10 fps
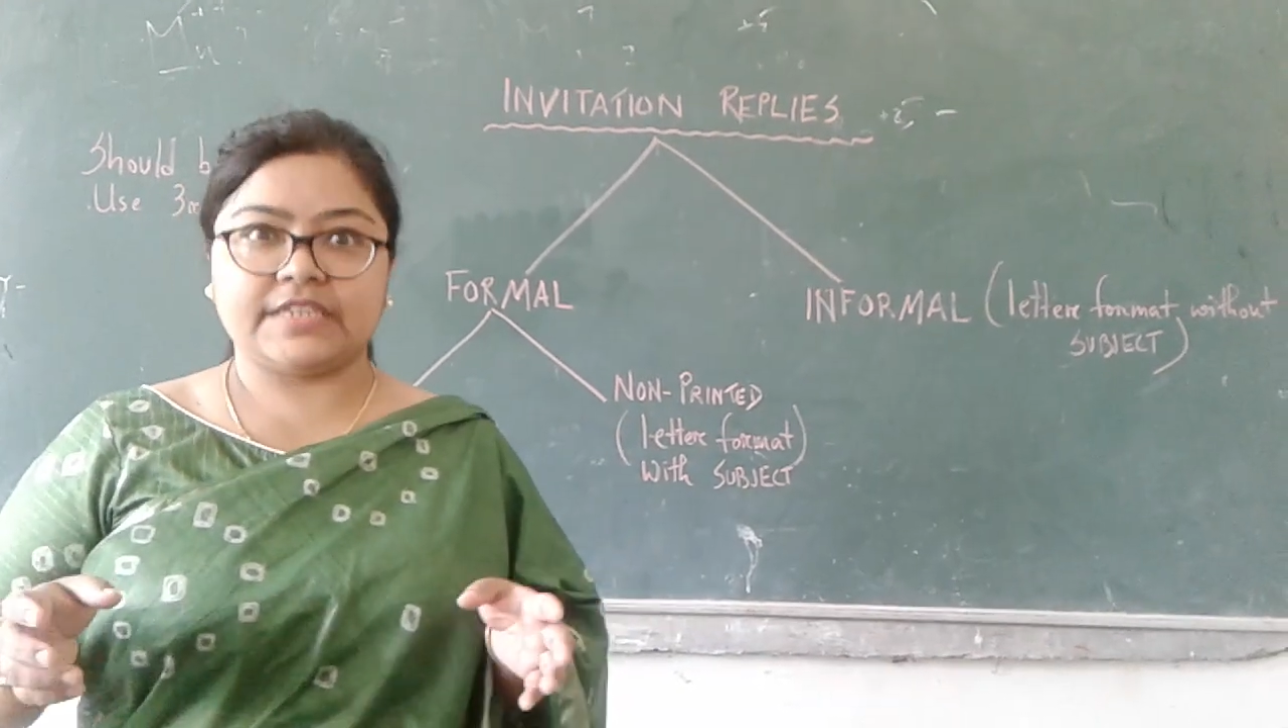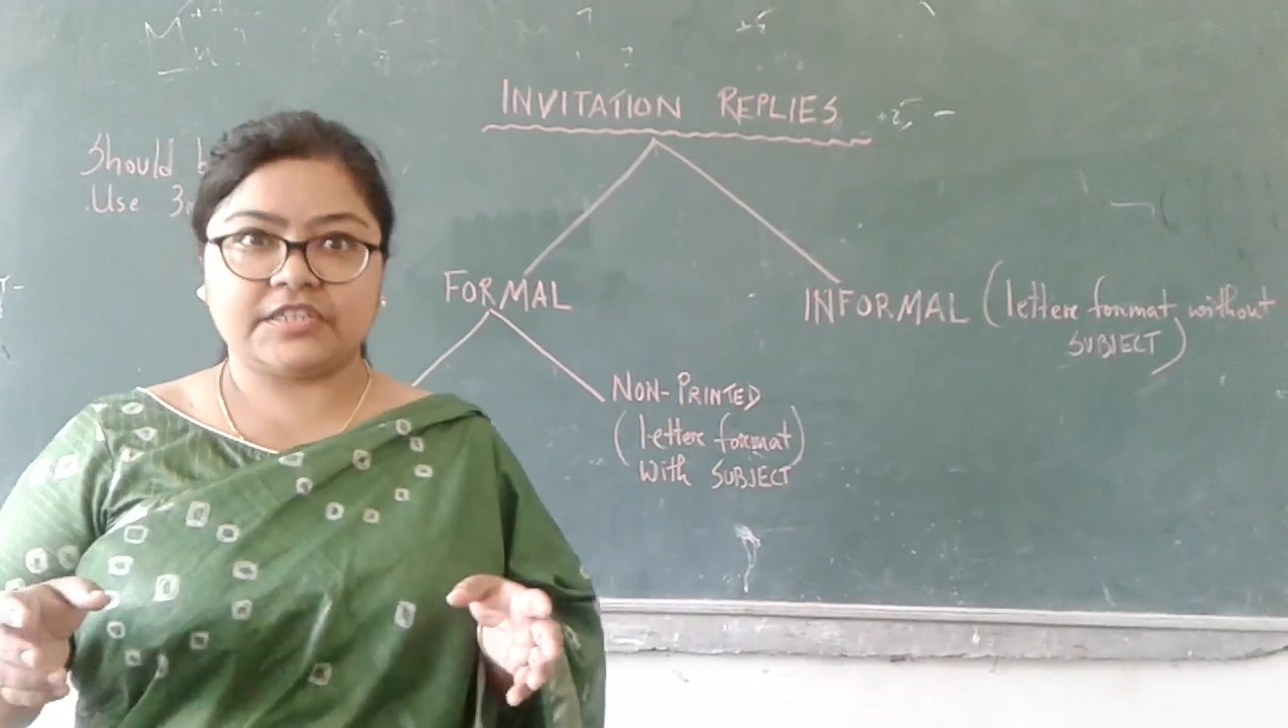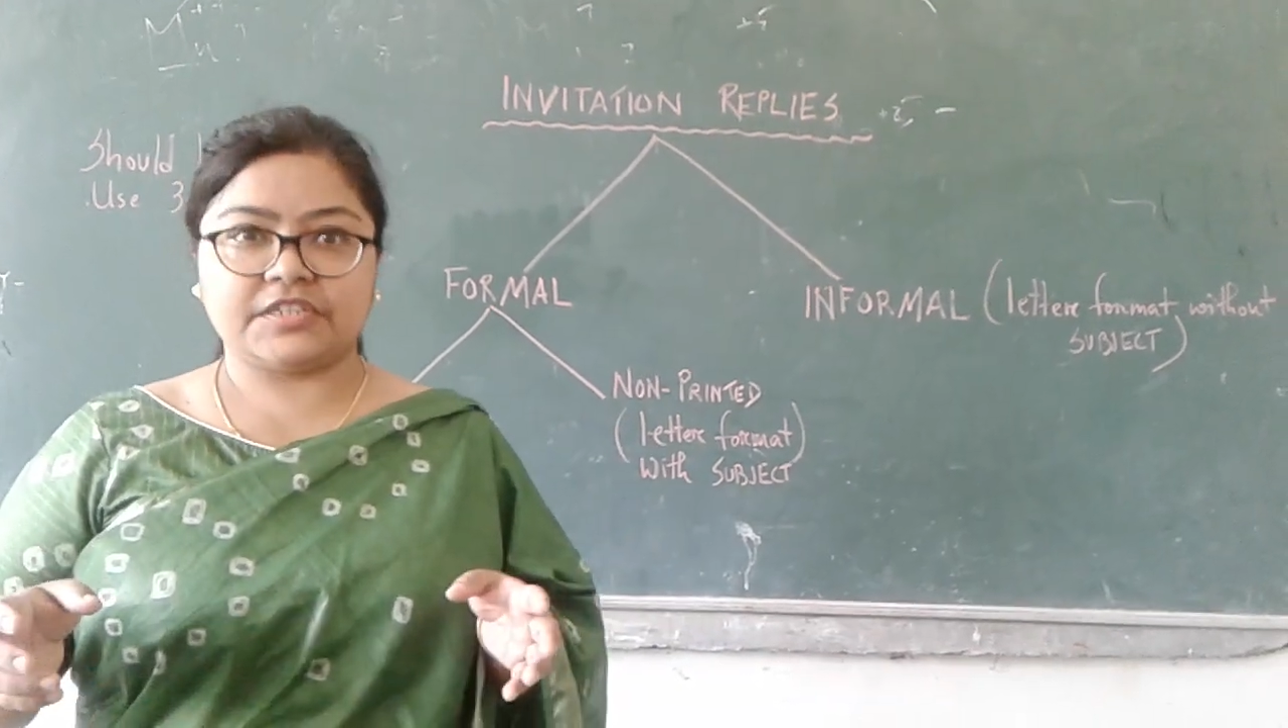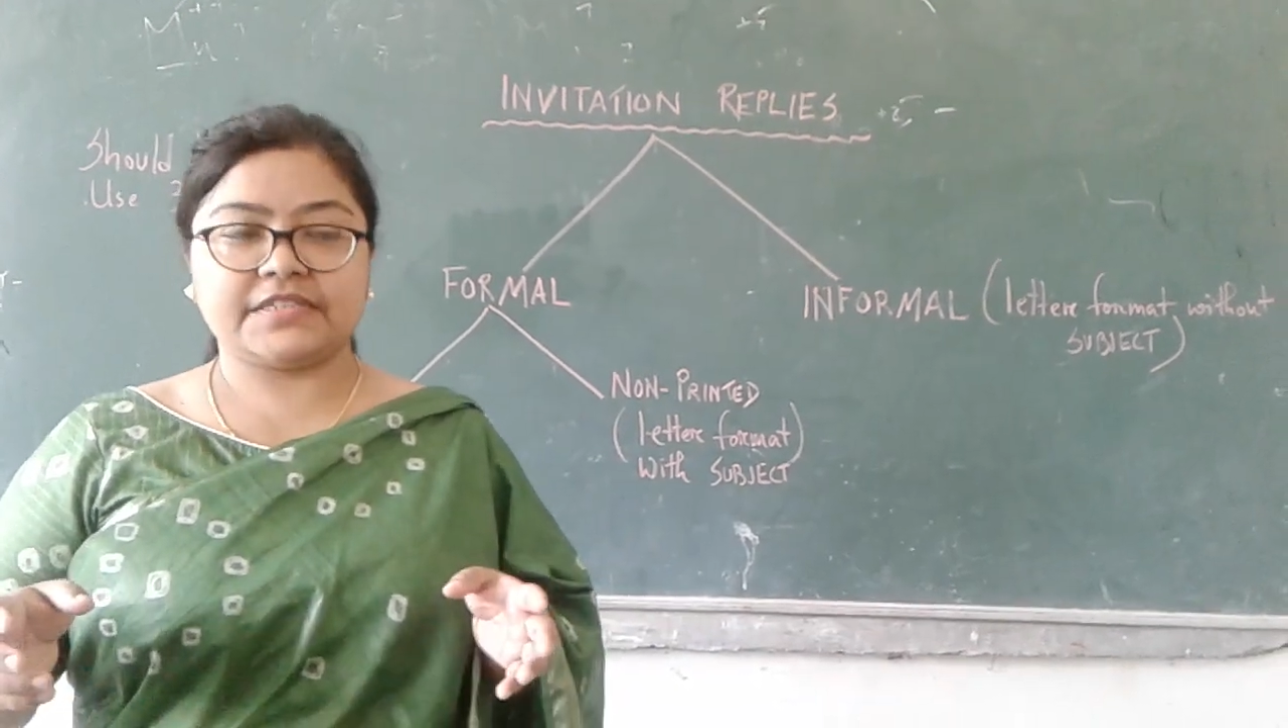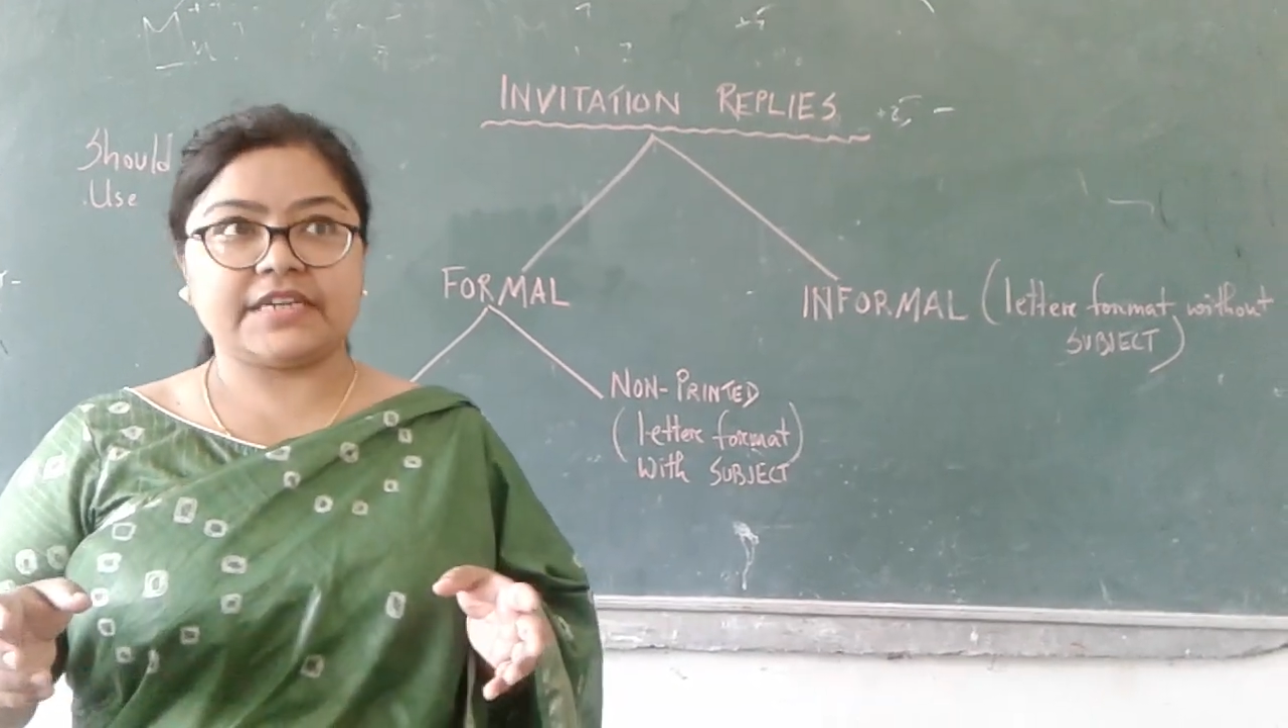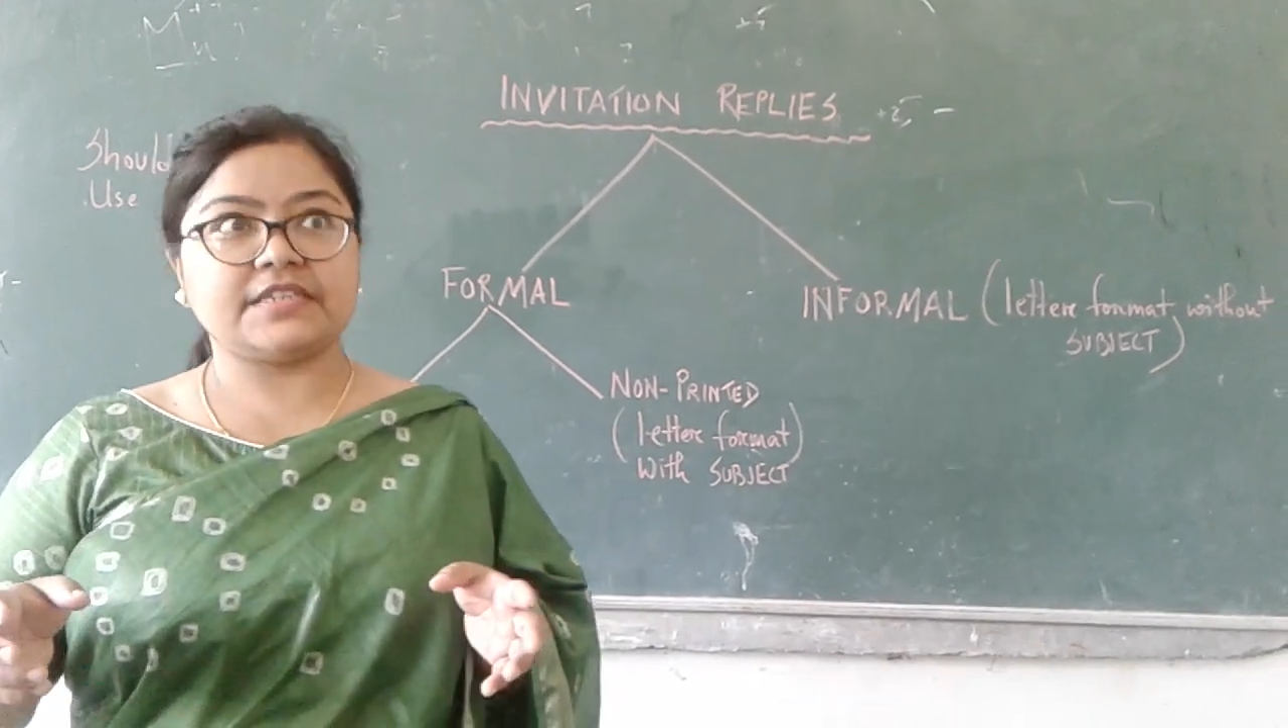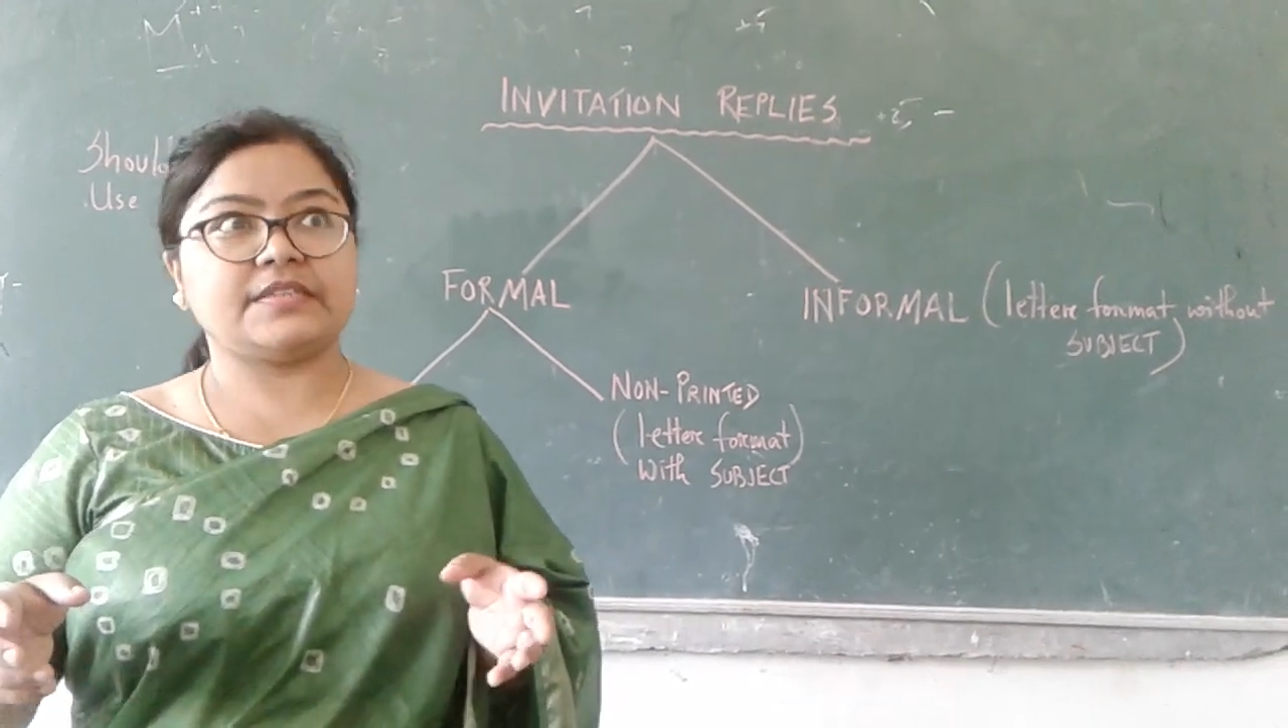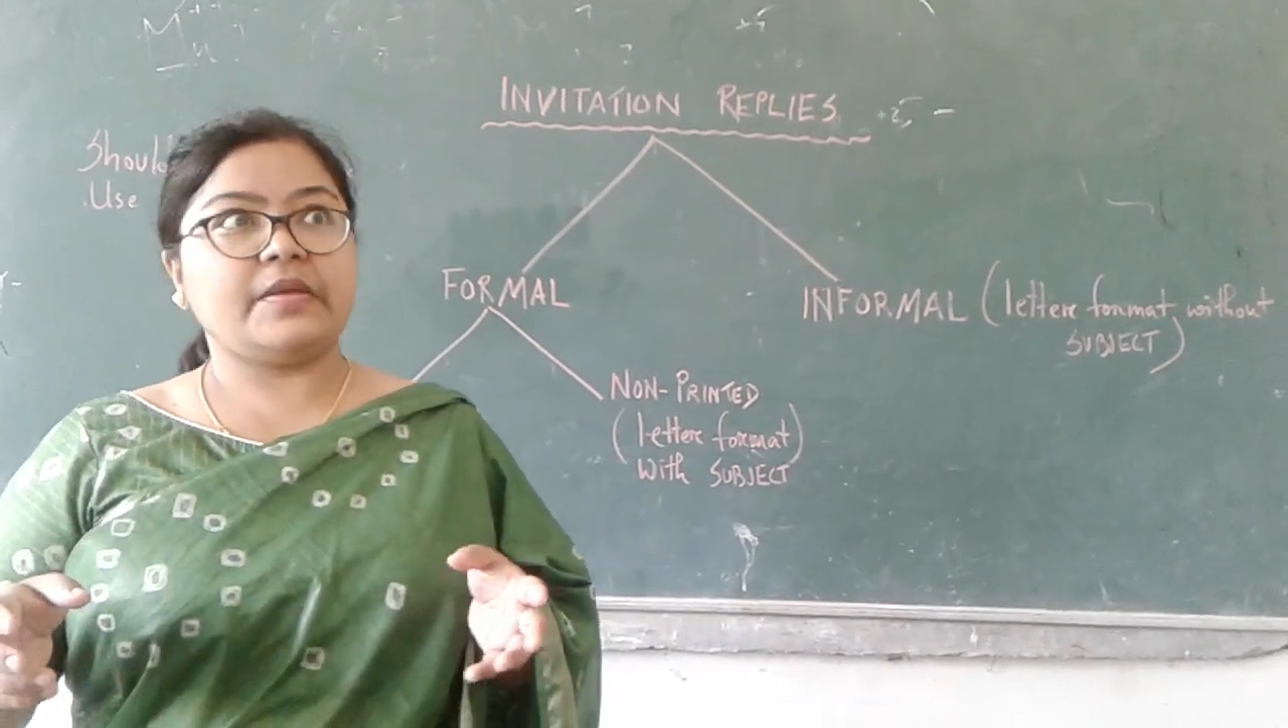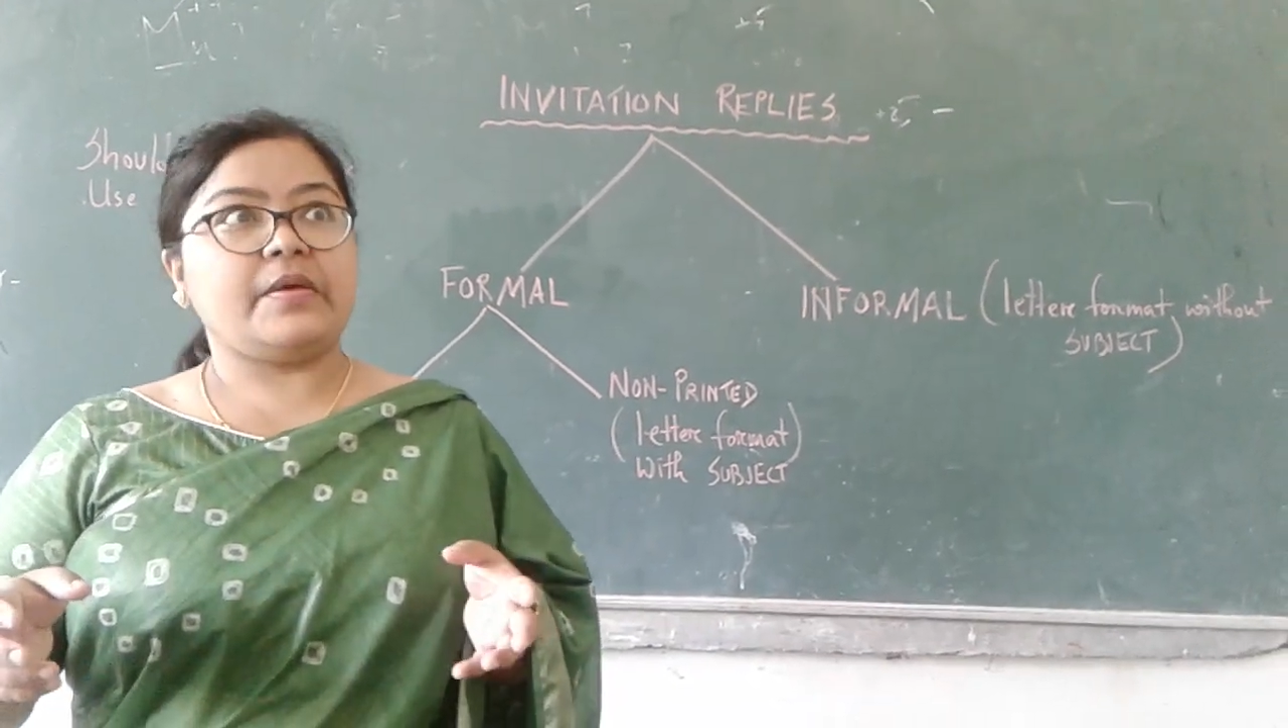is 66.